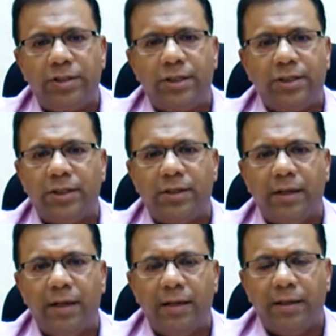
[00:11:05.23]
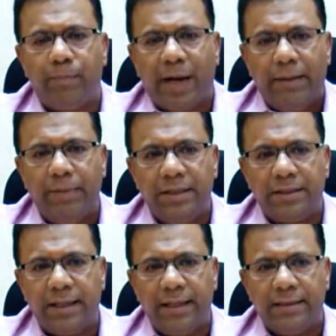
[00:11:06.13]
restriction. The Prime
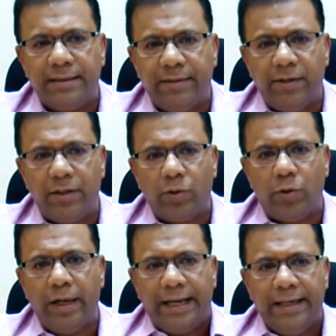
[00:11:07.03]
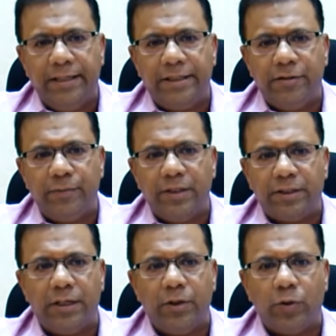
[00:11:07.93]
Minister has never told any chief
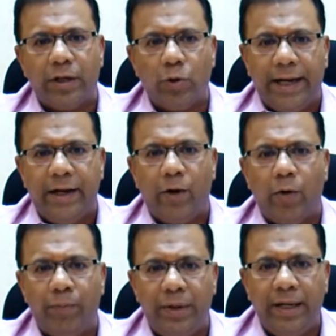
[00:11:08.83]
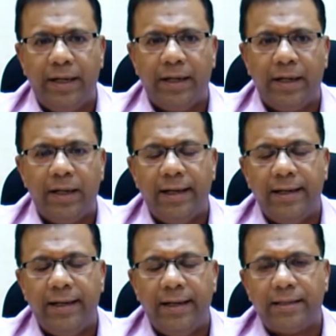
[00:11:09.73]
minister that you cannot do A or B.
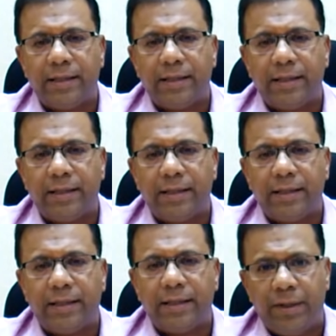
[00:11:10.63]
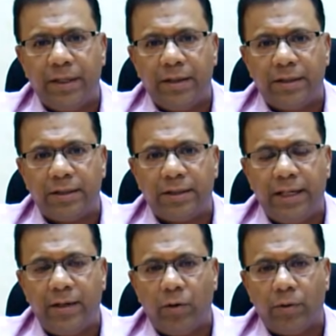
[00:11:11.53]
It's up to the leader of that particular
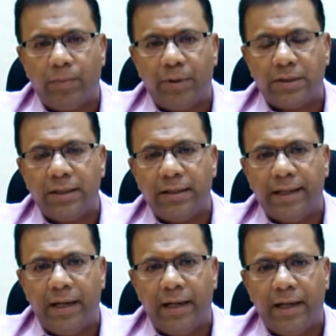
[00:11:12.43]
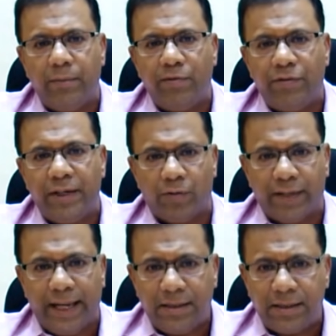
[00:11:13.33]
state, person at the helm of affairs
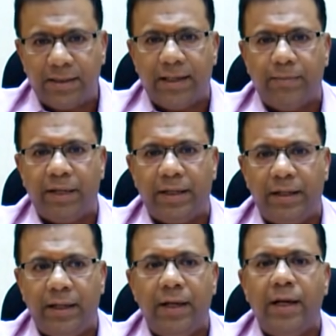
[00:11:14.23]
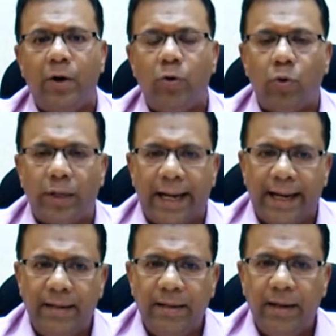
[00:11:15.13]
of that state, Becky, who
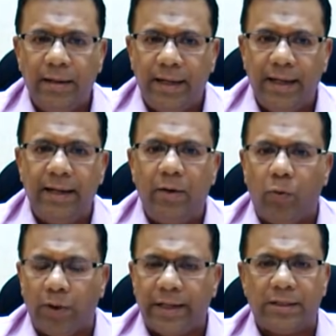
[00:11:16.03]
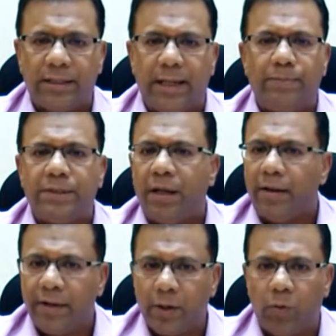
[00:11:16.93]
can take whatever steps
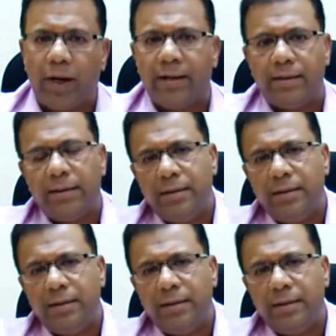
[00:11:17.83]
required.